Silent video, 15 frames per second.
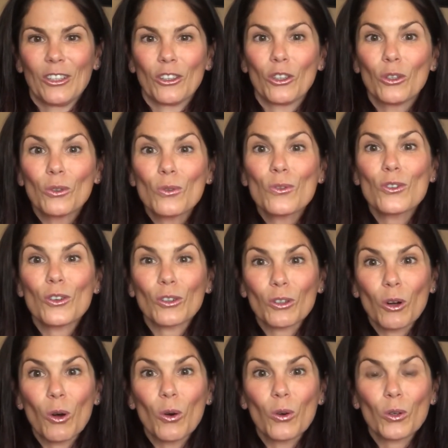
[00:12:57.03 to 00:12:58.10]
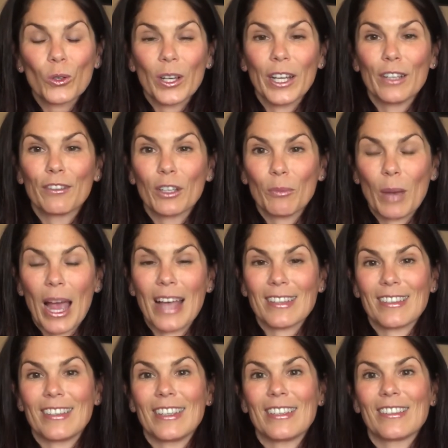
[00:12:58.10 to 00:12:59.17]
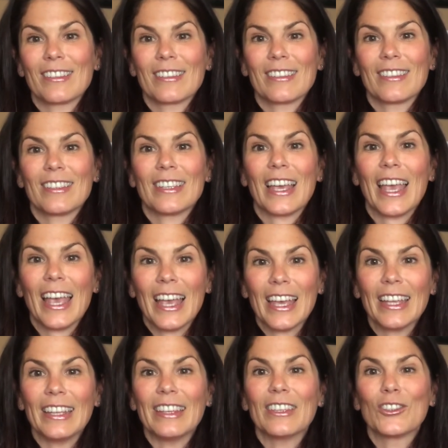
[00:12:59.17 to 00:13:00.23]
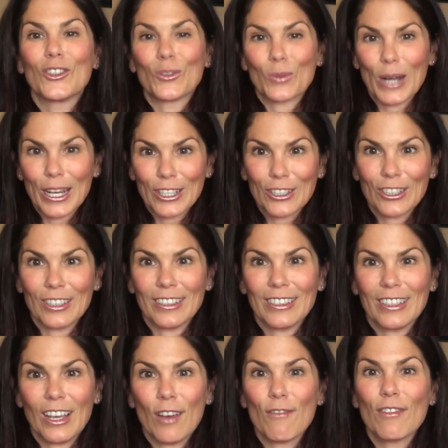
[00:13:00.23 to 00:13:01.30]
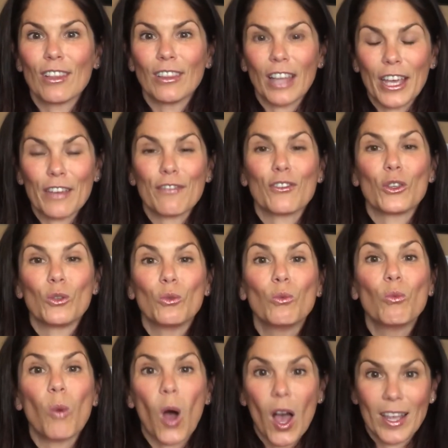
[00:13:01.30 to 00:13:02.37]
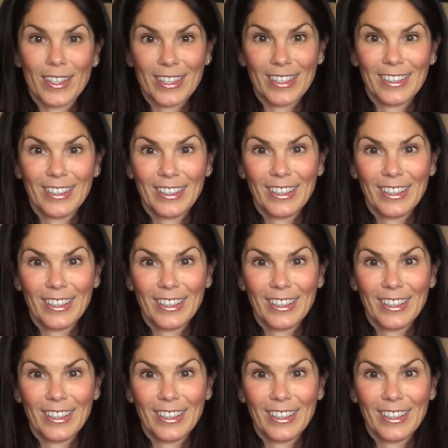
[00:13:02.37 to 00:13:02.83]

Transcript: Use your co-creative capacities to head in the direction of the life you want.